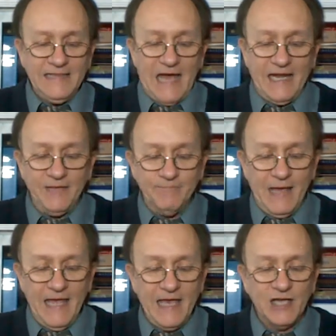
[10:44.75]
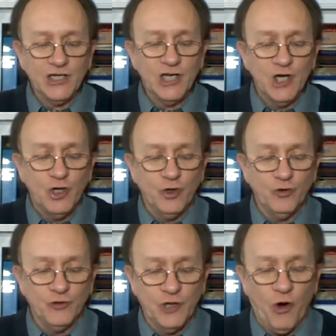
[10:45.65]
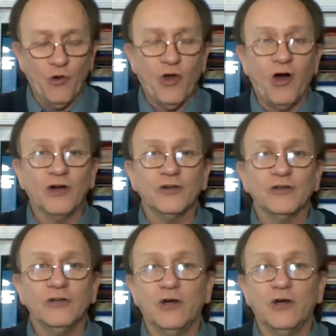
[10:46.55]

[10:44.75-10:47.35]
that a man who no longer,